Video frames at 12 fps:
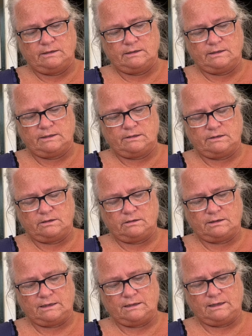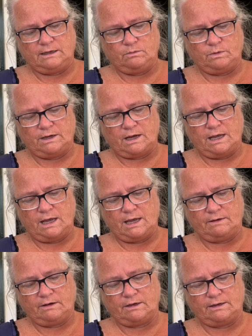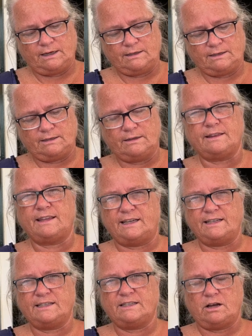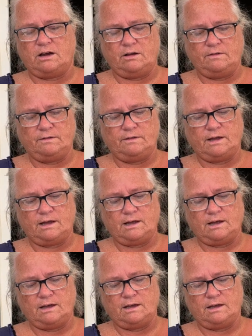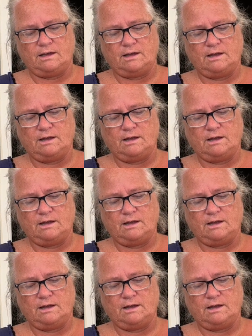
So I think when I have connected this on the